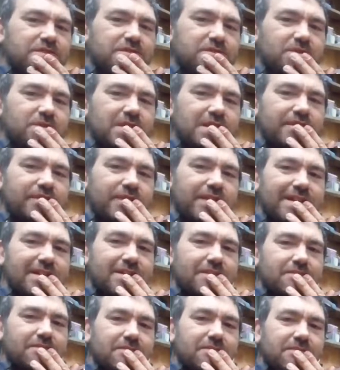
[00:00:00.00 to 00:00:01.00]
square
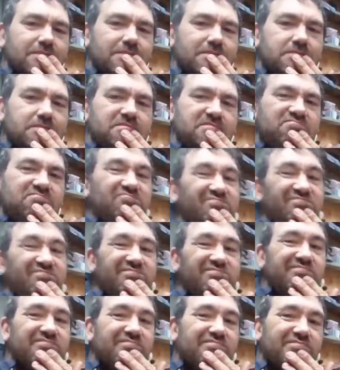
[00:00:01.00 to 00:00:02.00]
feet,
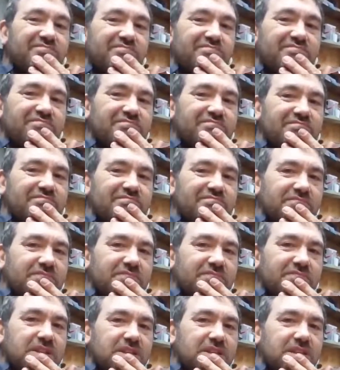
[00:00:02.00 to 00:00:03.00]

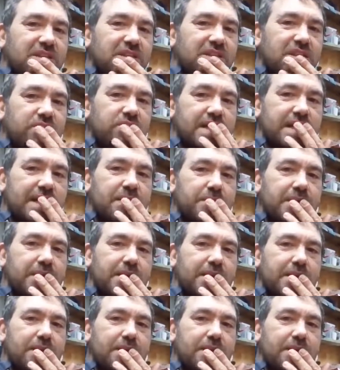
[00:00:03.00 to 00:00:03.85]
give or take a bit.